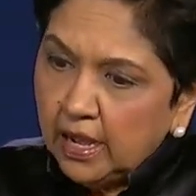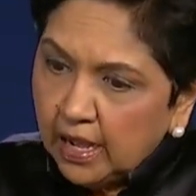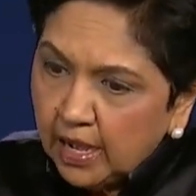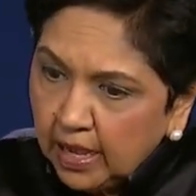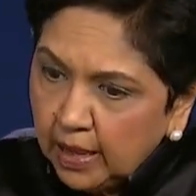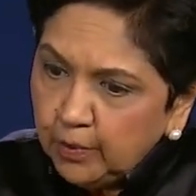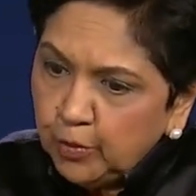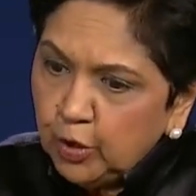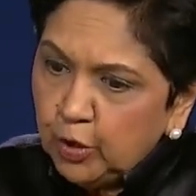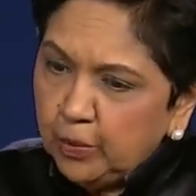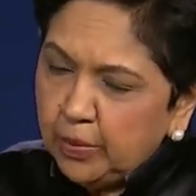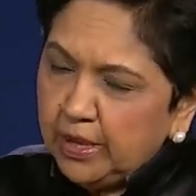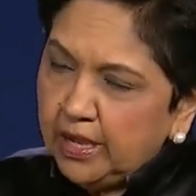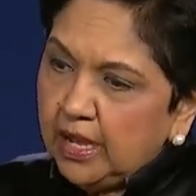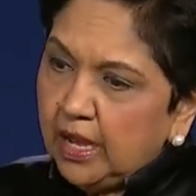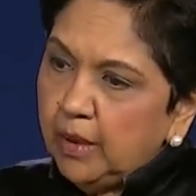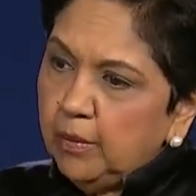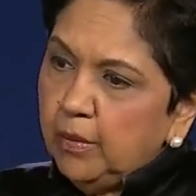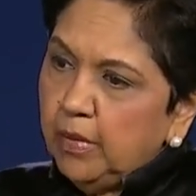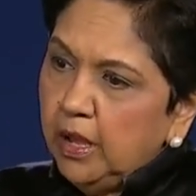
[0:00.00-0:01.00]
I'm going to
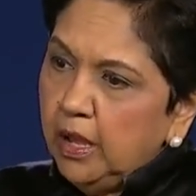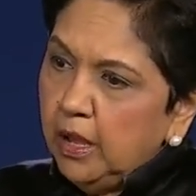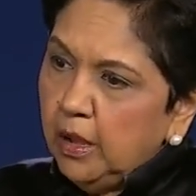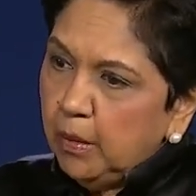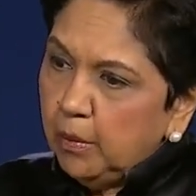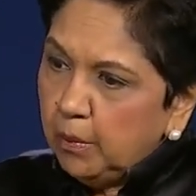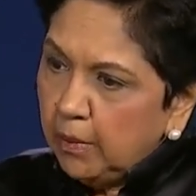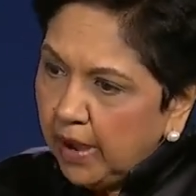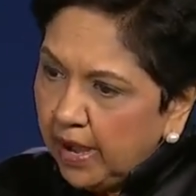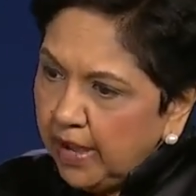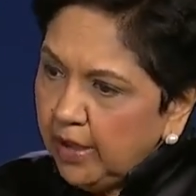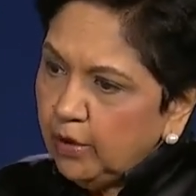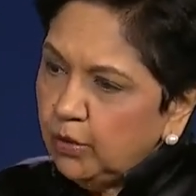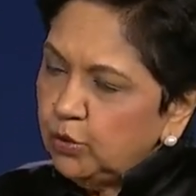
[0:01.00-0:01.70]
become my